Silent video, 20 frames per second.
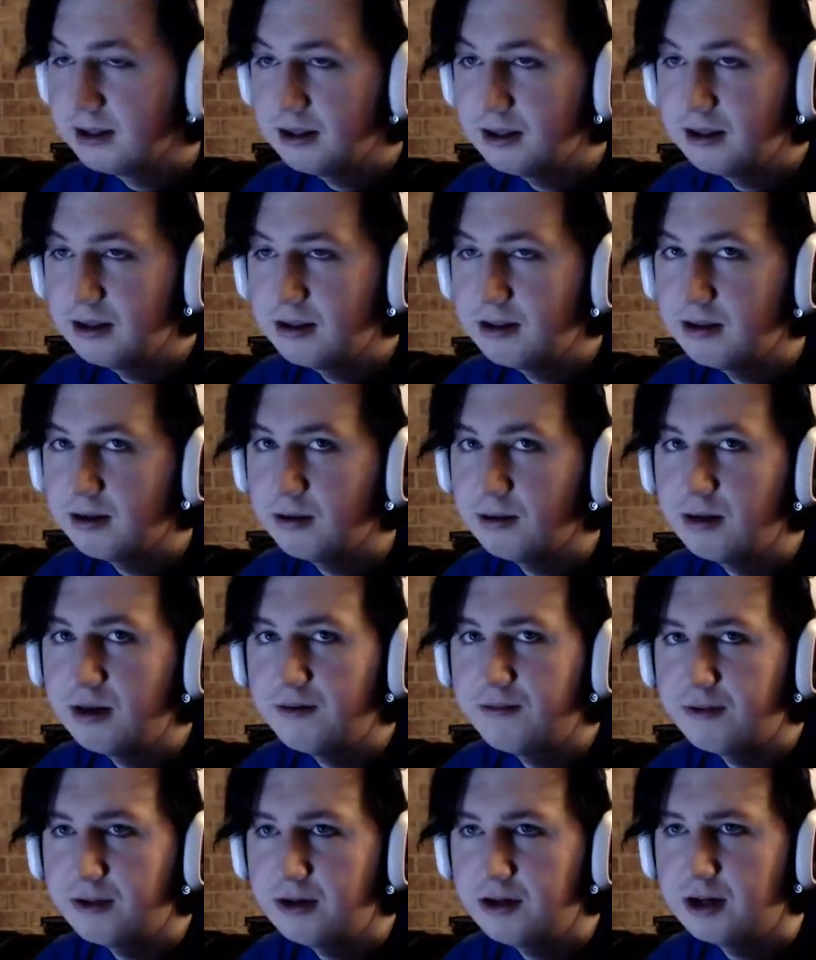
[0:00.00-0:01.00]
So
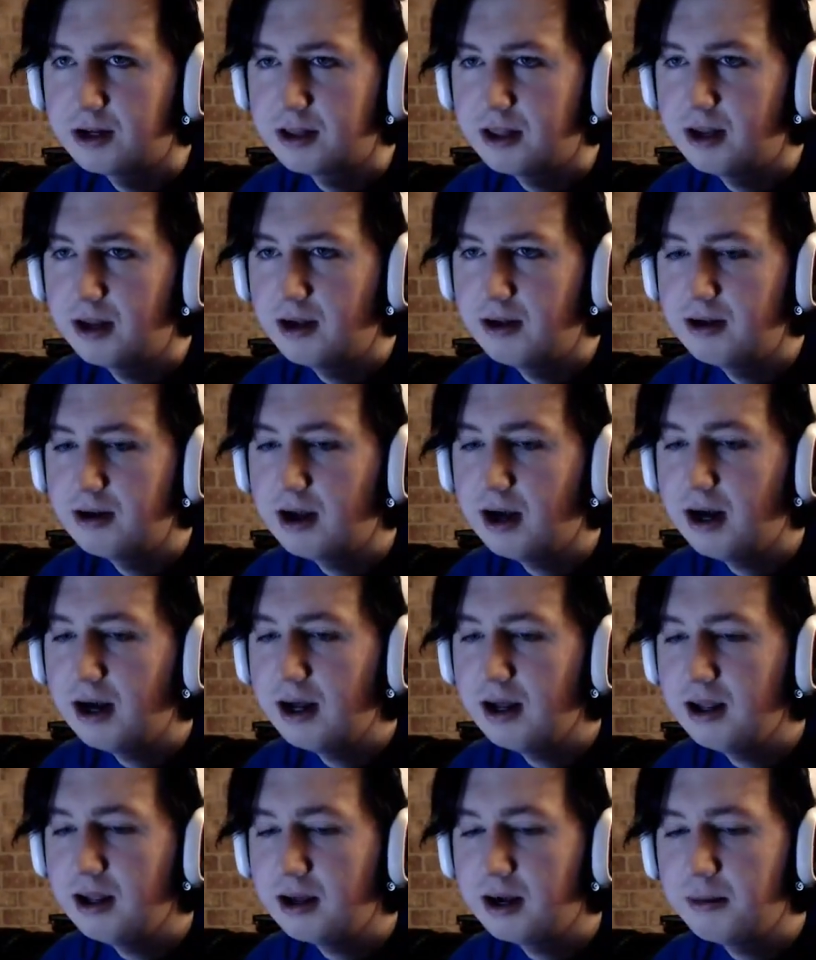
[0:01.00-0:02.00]
definitely check that out.
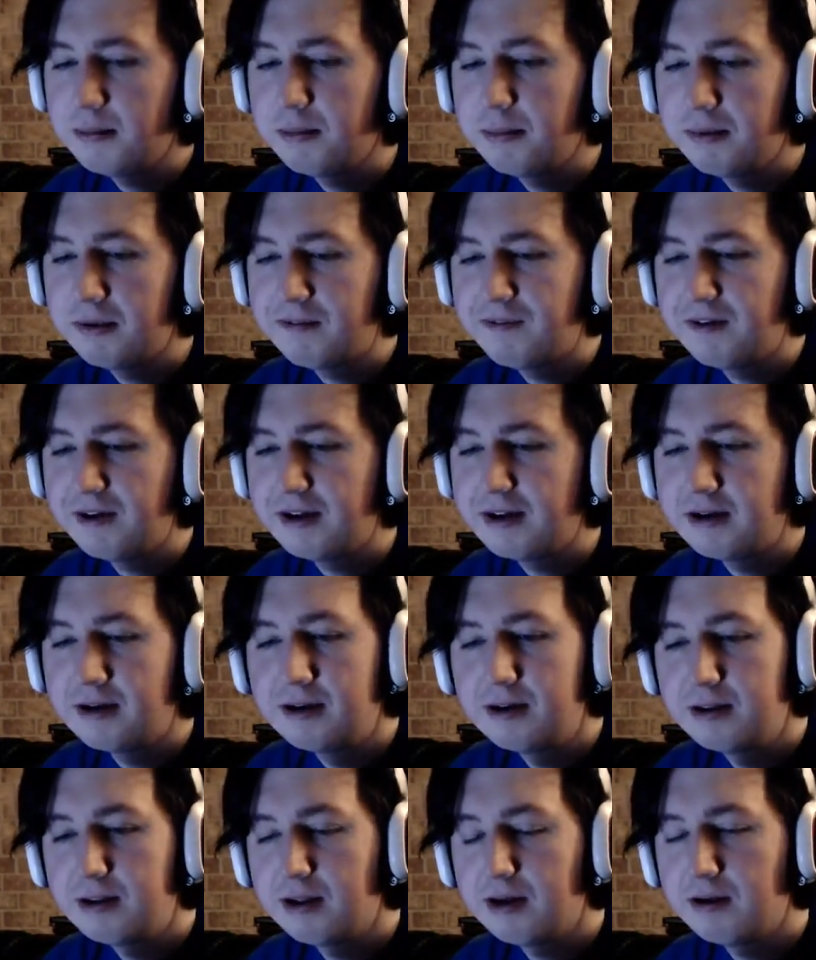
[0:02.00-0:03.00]
I'm a big fan.
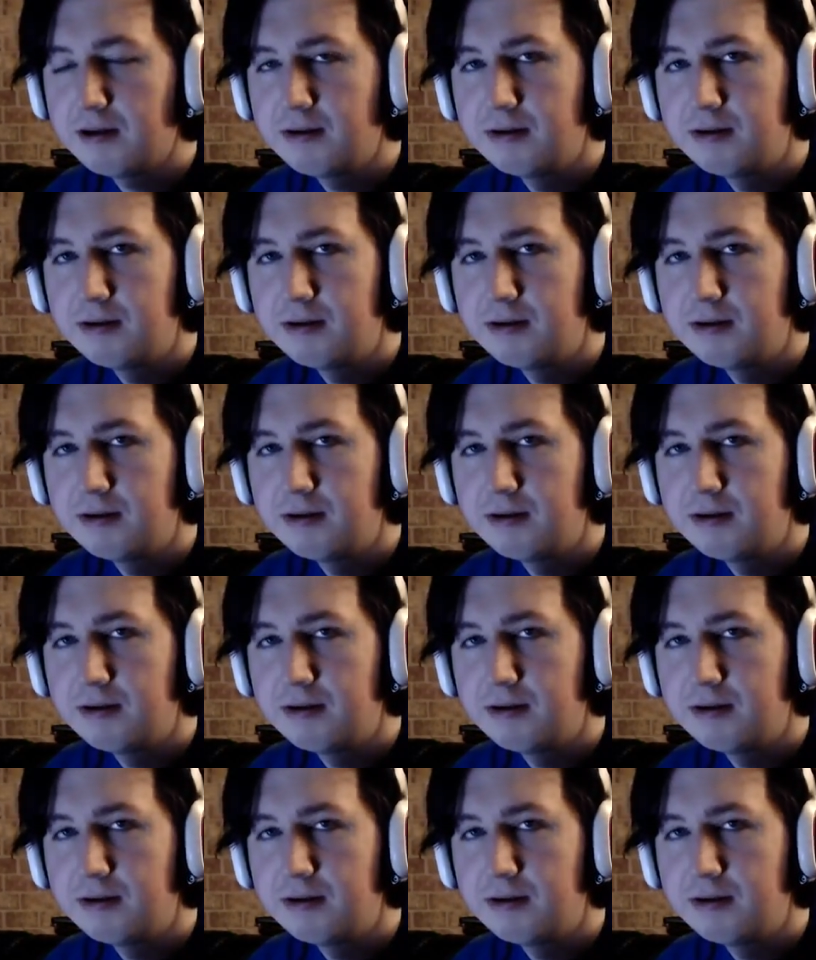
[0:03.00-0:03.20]
So